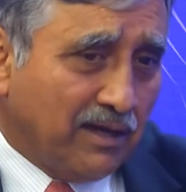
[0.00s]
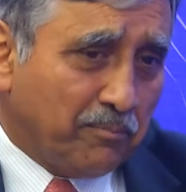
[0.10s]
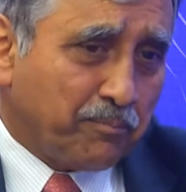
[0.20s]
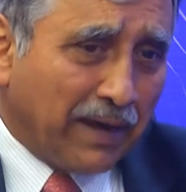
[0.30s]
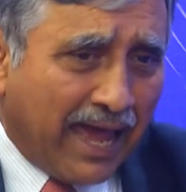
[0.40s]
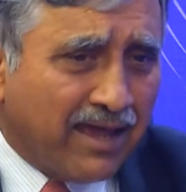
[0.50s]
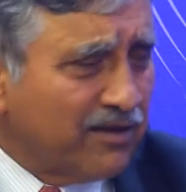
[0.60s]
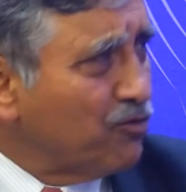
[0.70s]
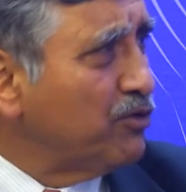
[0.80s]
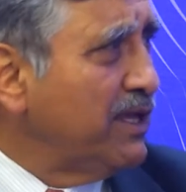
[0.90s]
prior
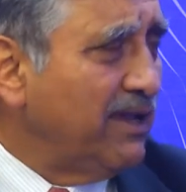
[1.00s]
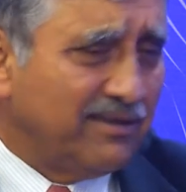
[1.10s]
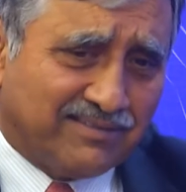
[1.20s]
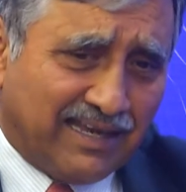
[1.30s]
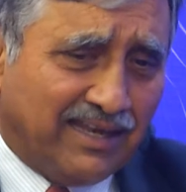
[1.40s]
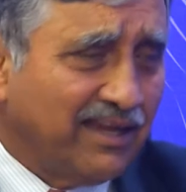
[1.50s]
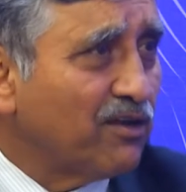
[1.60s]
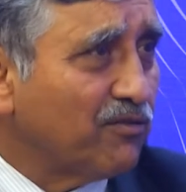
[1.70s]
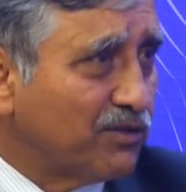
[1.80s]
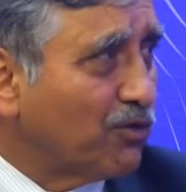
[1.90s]
to the setting in
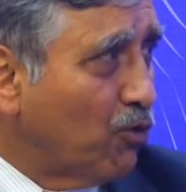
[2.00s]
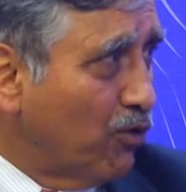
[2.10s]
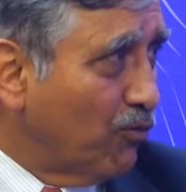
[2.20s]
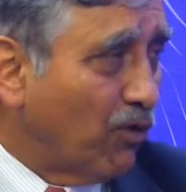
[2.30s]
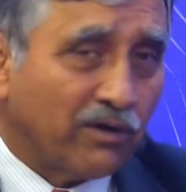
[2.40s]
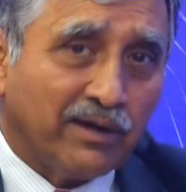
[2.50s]
of the Cold War.